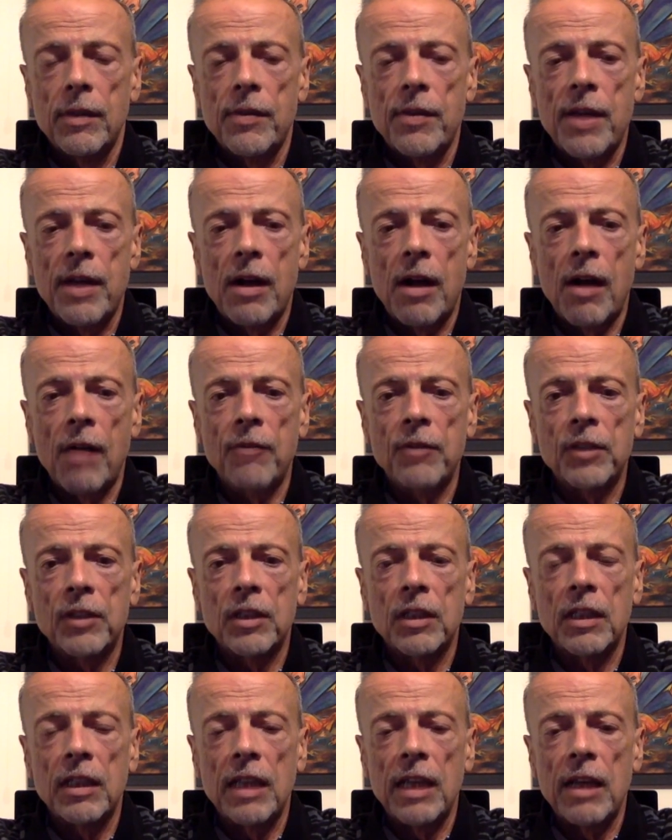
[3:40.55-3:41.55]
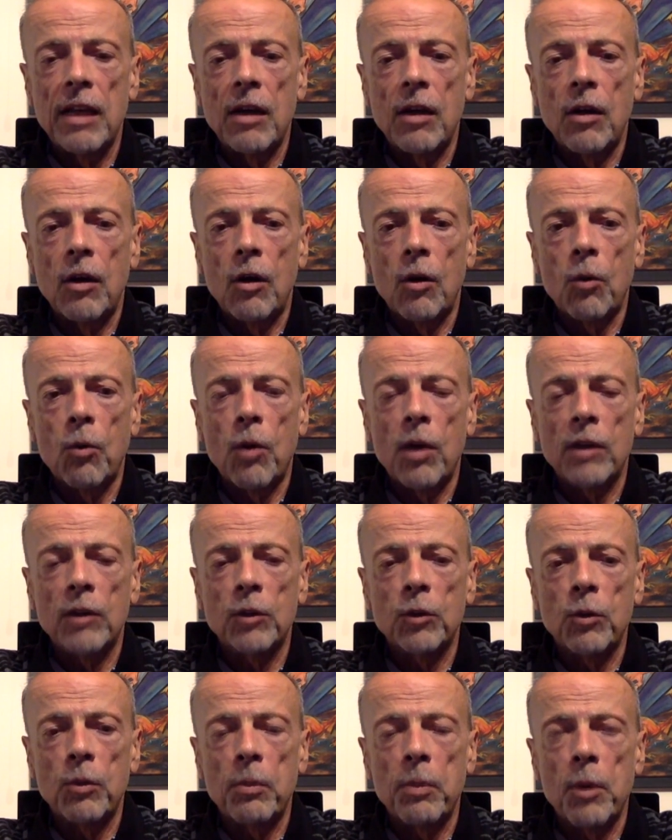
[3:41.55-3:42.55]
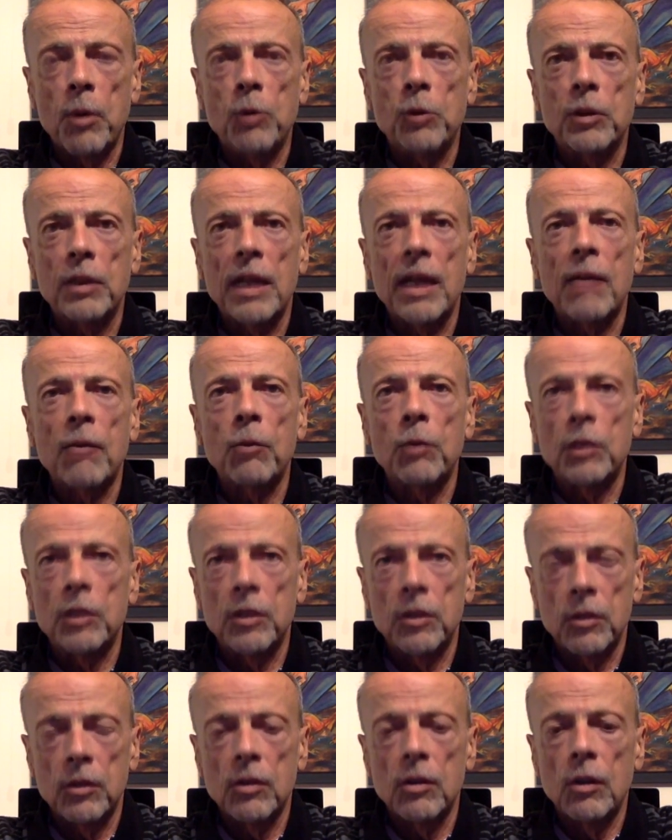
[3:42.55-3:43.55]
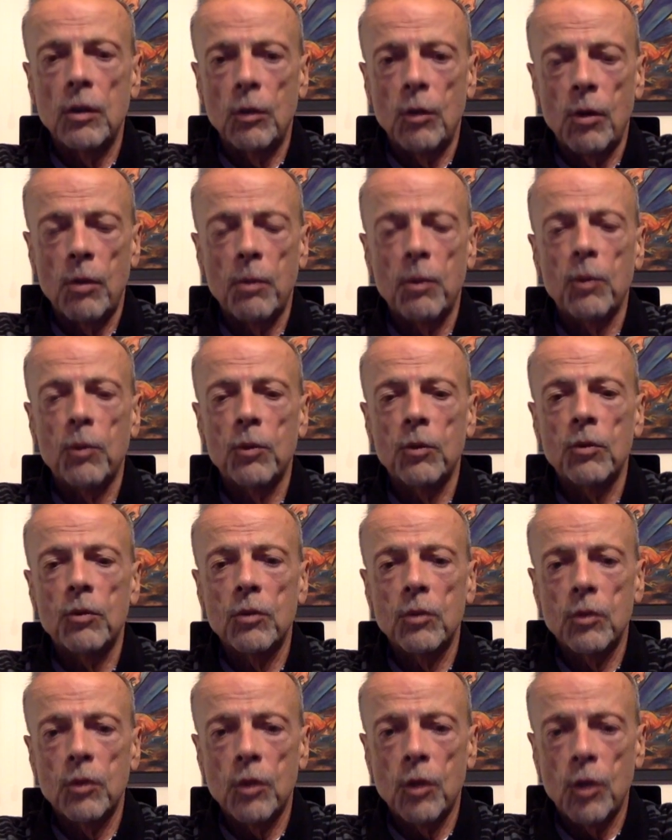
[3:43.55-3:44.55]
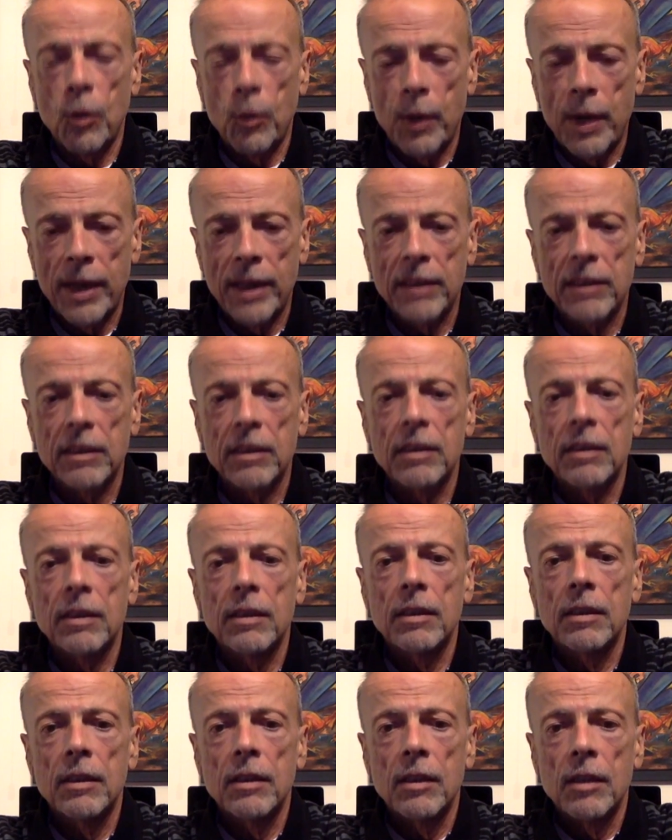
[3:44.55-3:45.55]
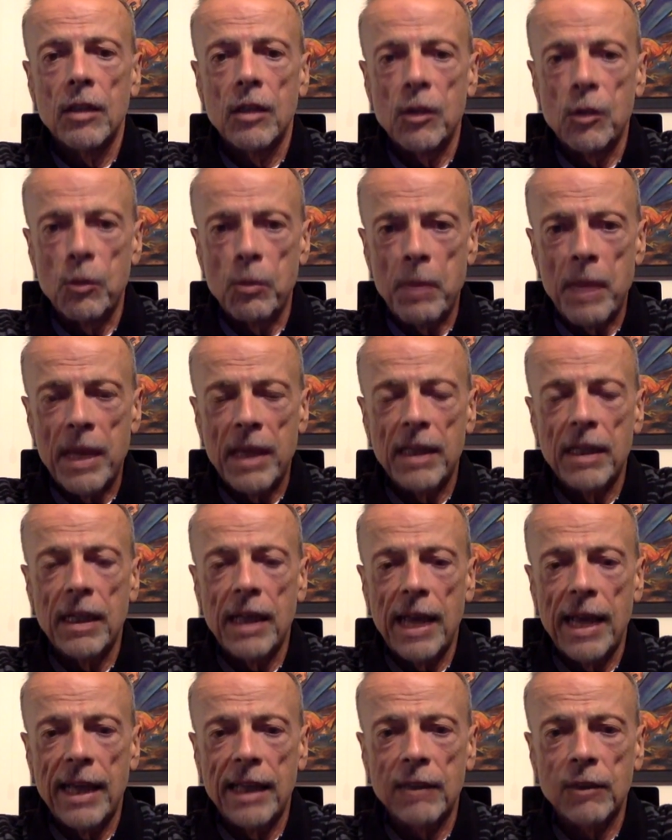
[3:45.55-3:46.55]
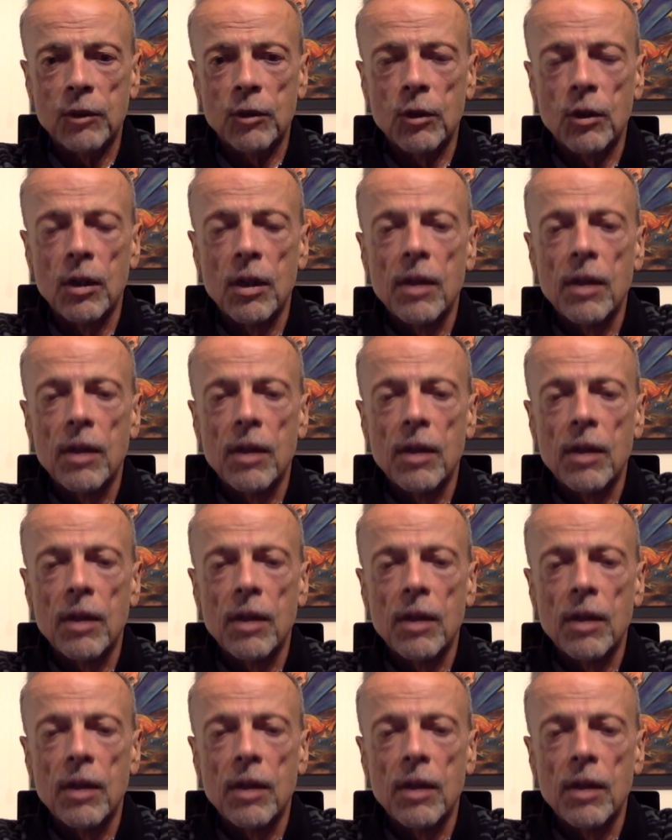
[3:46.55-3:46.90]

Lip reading: that obviously they want to oppose that, which is the normal, correct, humane answer.